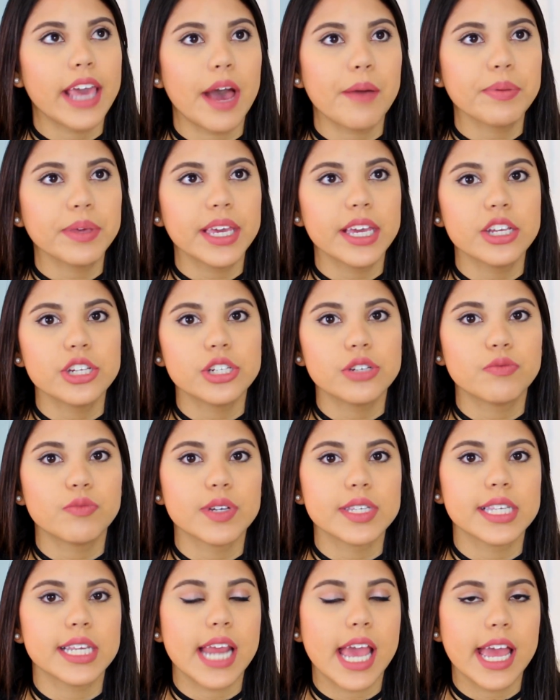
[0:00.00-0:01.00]
application
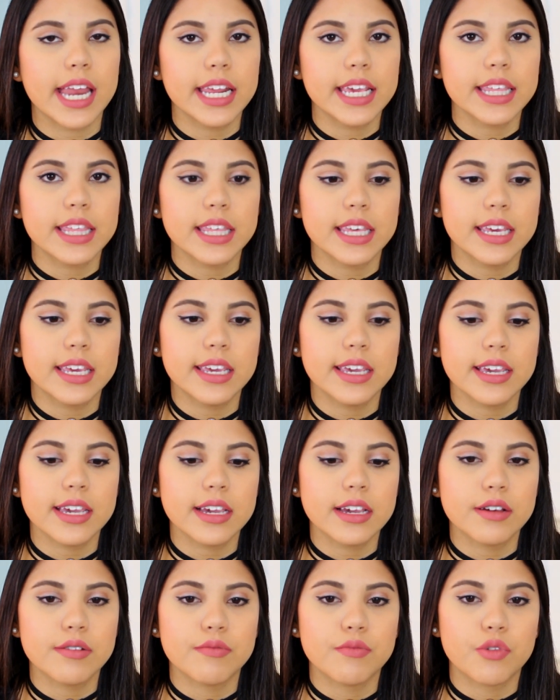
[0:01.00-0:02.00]
wasn't
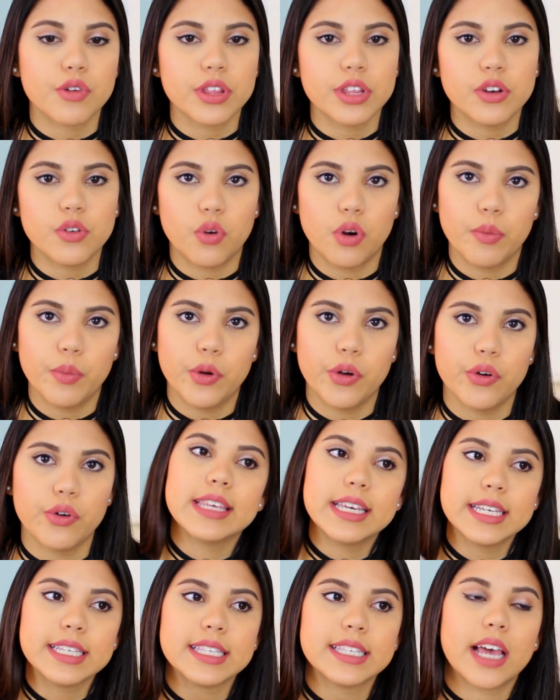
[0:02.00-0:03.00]
anything more than normal.
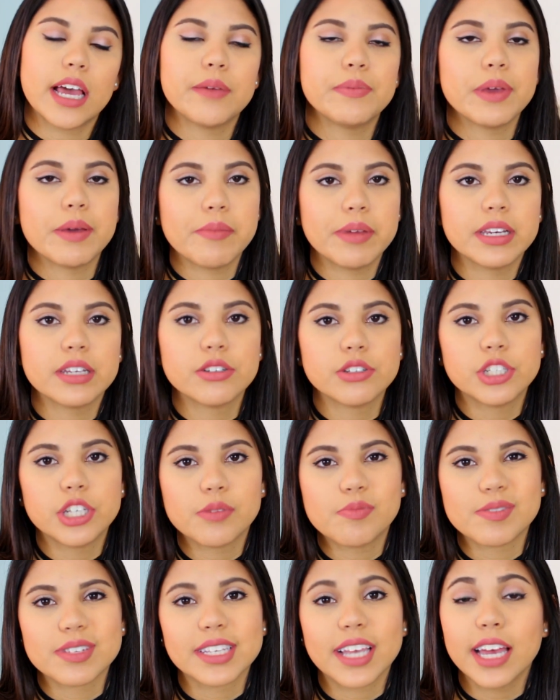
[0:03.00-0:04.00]
This IBM
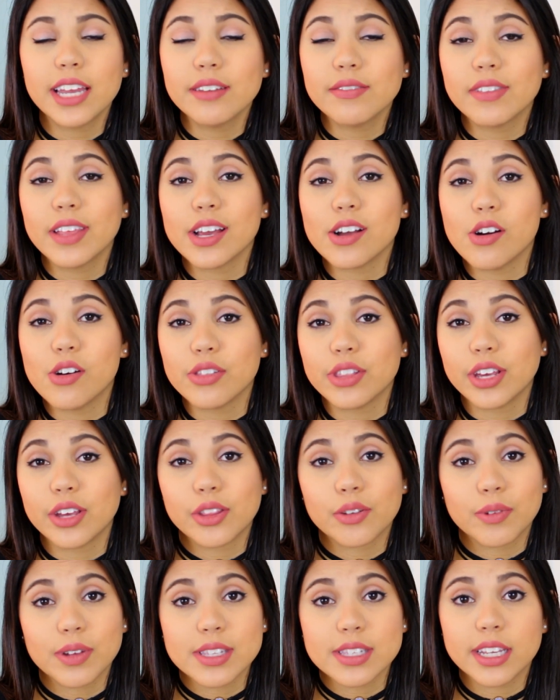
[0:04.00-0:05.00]
internship was kind of like all the
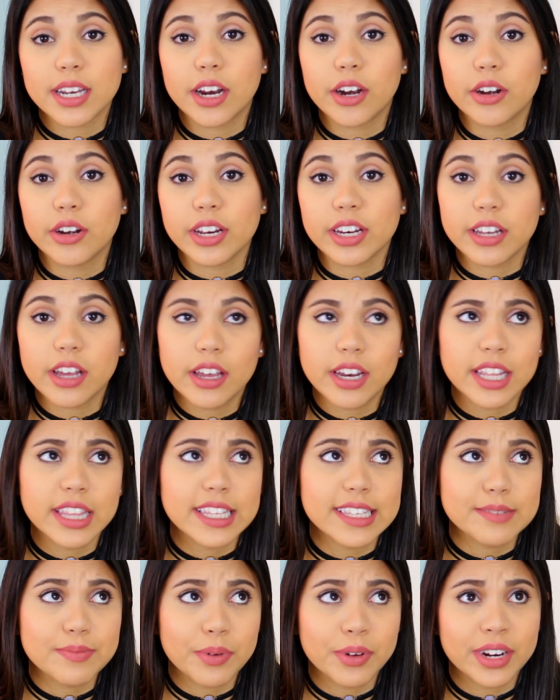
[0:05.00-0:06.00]
other ones that I'd already done. At
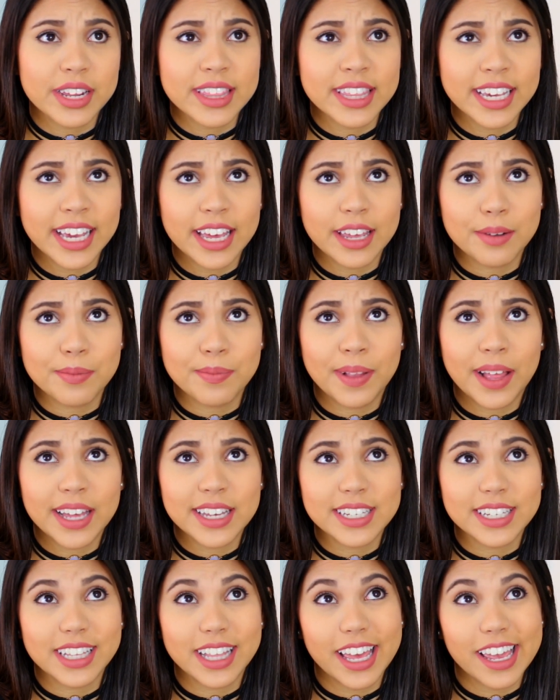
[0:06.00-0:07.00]
this point, I think I had
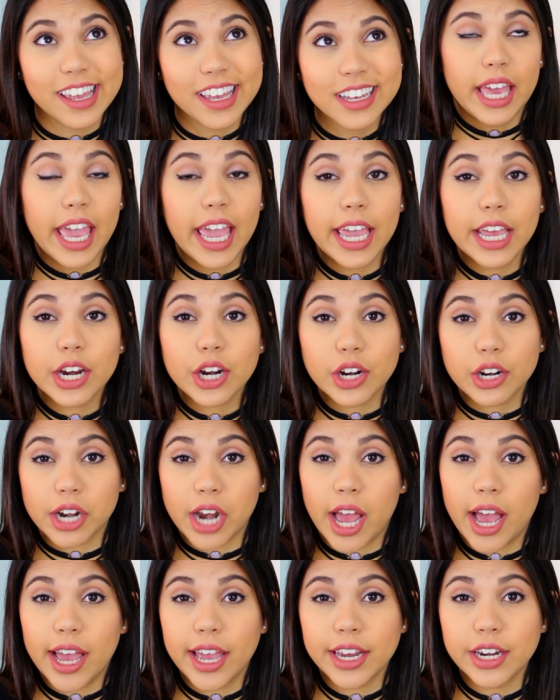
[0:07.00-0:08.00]
applied to like 8 or
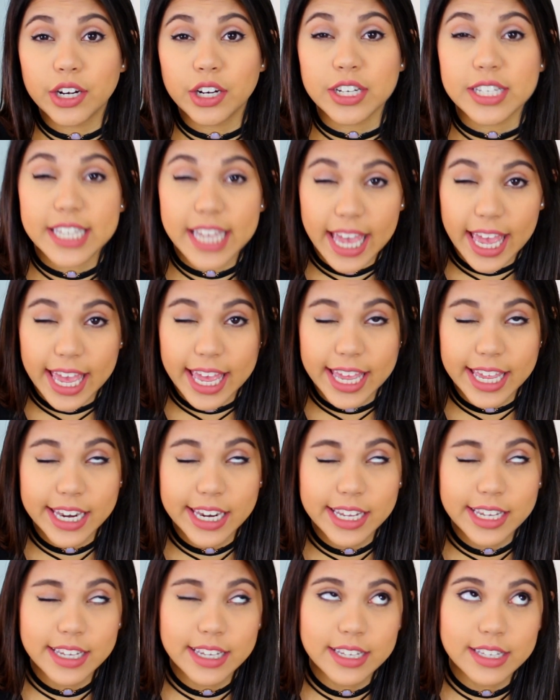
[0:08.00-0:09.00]
9 or
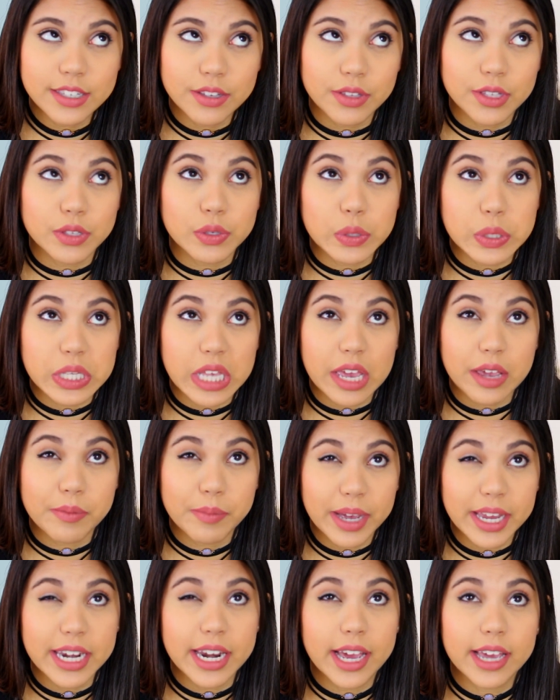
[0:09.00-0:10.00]
10. So this was like
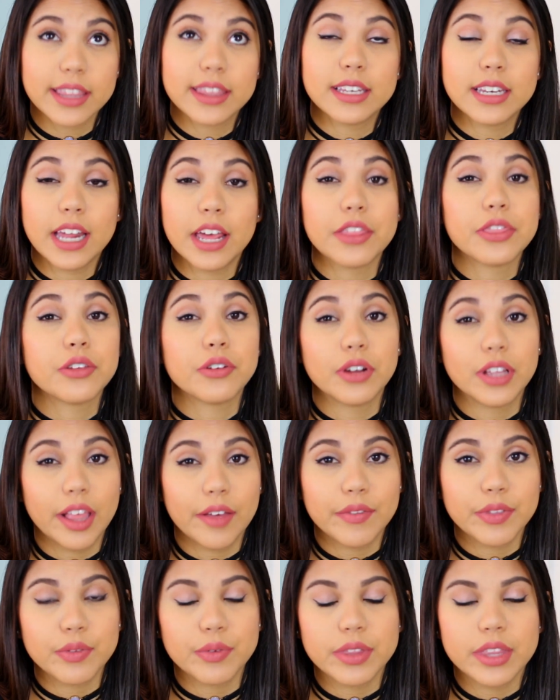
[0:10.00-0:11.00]
my 9th, 10th, or
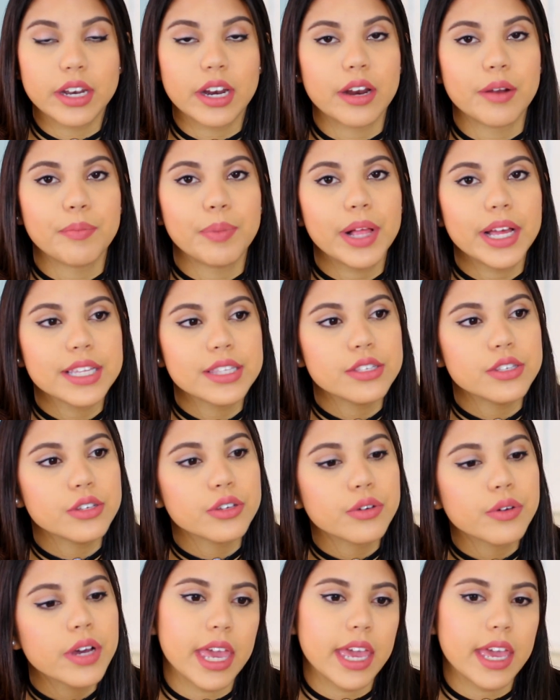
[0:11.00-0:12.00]
11th one that I applied
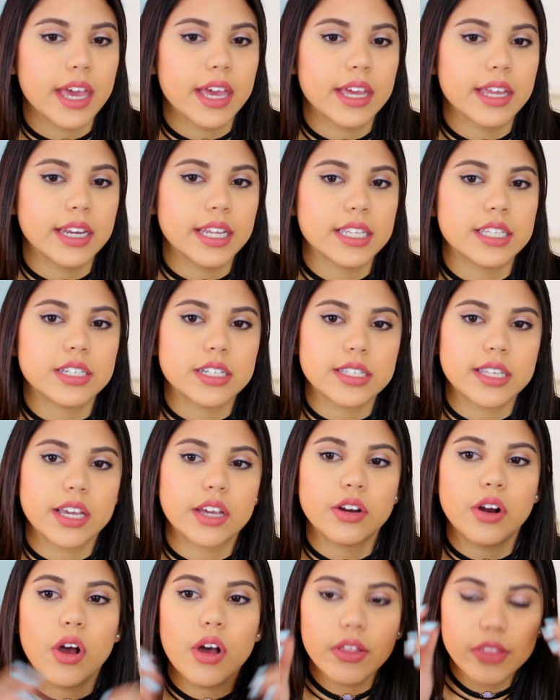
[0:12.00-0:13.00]
to. And it's just like
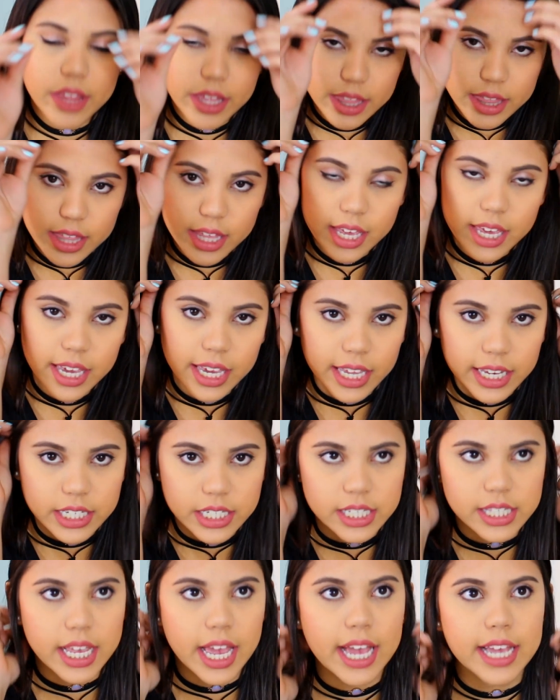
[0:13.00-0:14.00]
an online thing. It
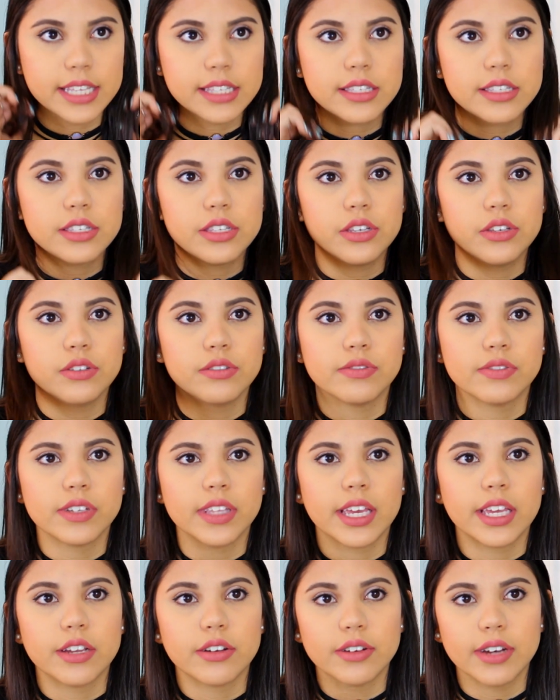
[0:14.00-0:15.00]
just asks you for
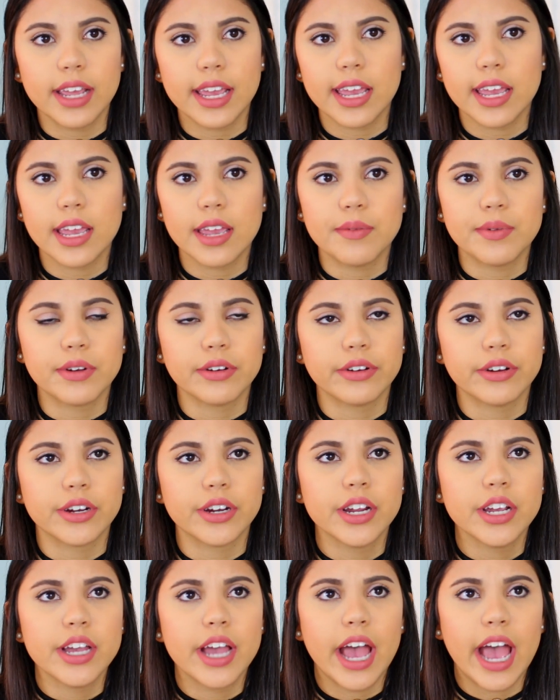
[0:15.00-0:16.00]
like your name, your
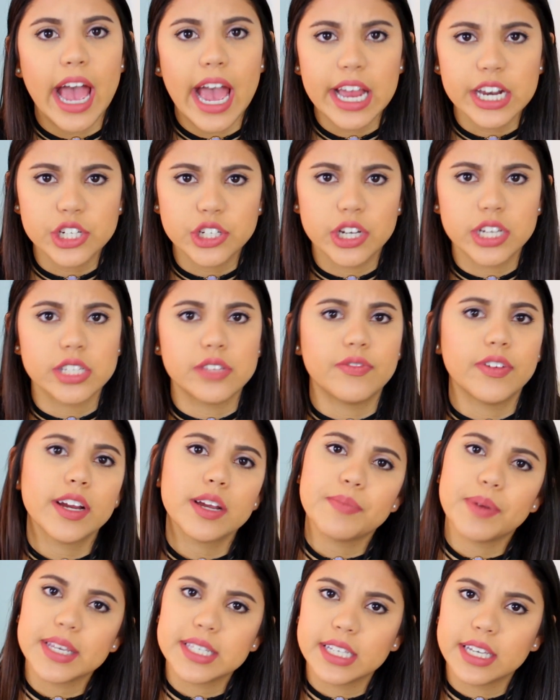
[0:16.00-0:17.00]
address,
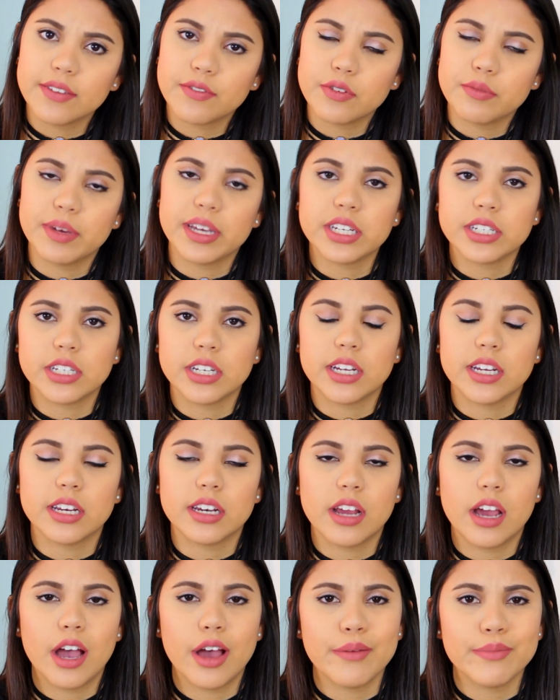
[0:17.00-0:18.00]
very basic
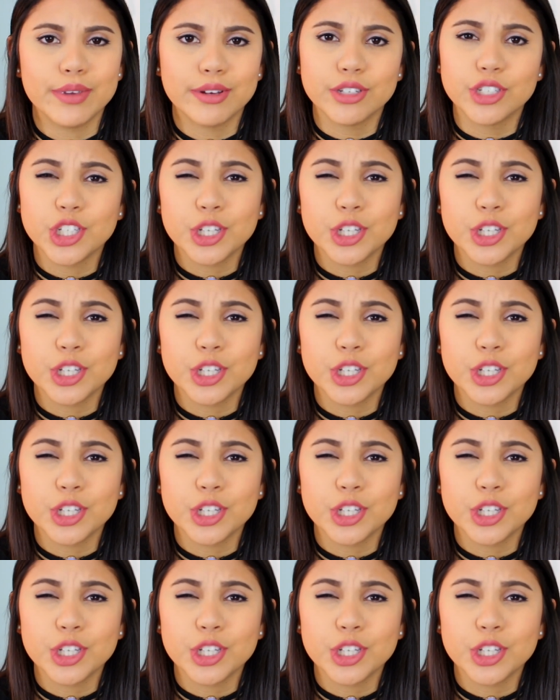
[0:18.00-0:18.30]
information, your